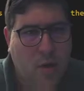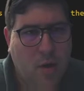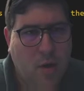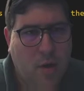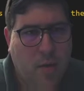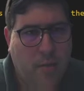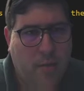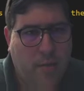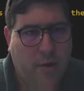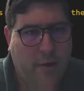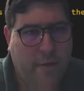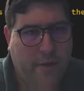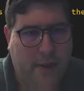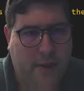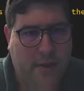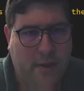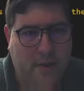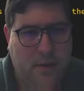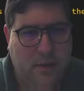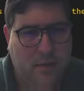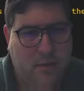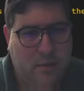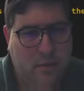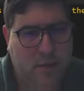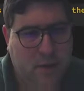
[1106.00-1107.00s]

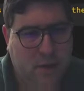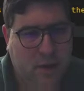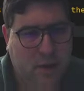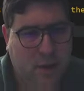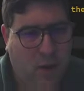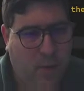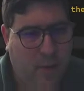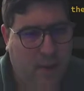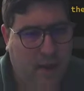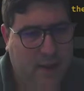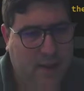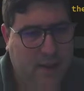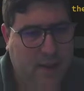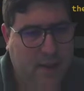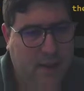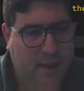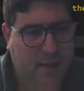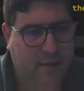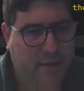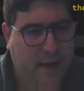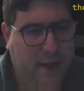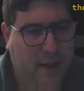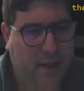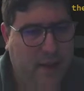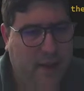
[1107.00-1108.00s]
Perfect. So we can see
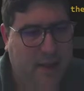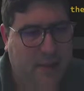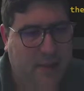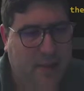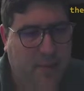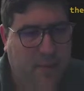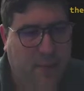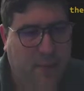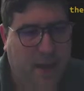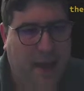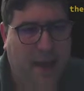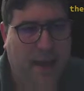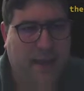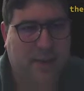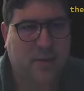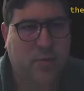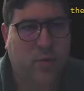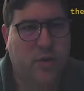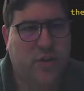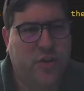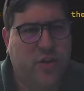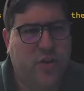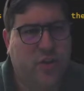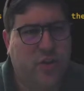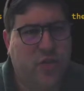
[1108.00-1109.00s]
validation passed
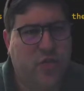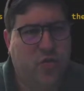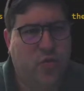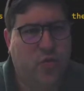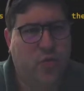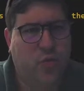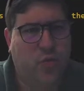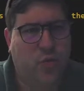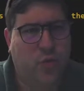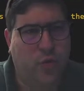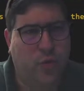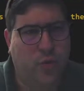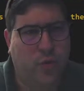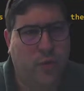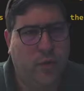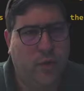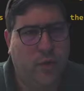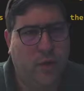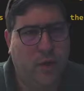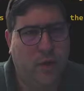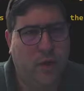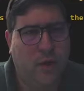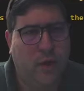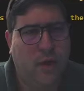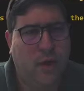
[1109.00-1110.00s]
was true.
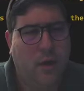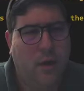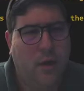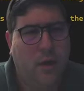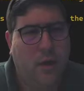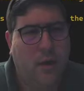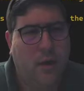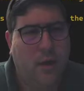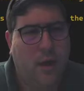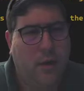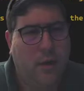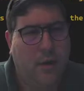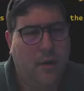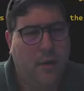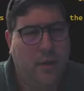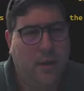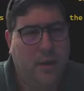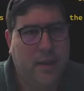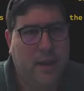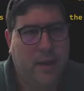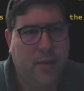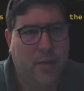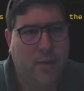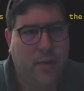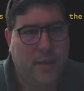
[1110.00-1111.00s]
Now the only
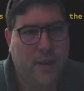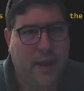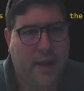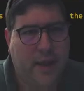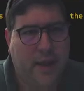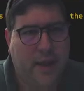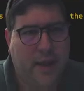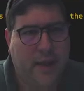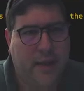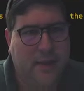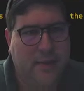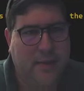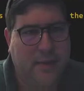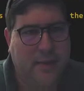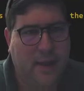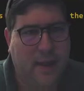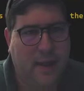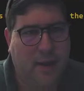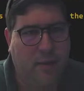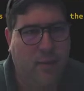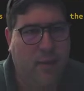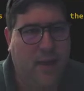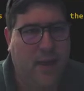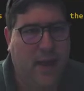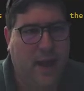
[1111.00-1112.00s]
thing we're checking is
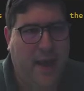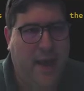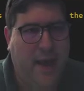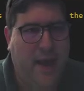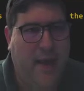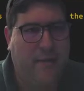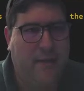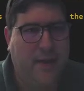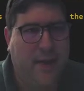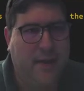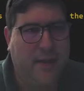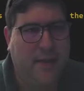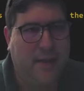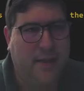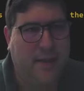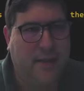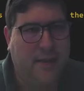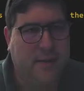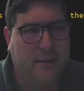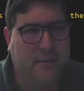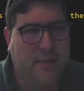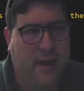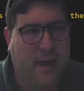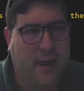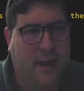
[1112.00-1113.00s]
that we have
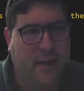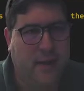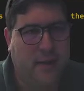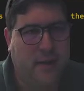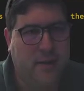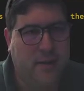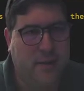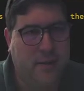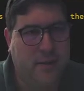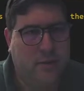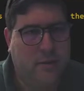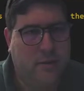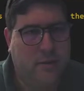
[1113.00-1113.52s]
identifiers.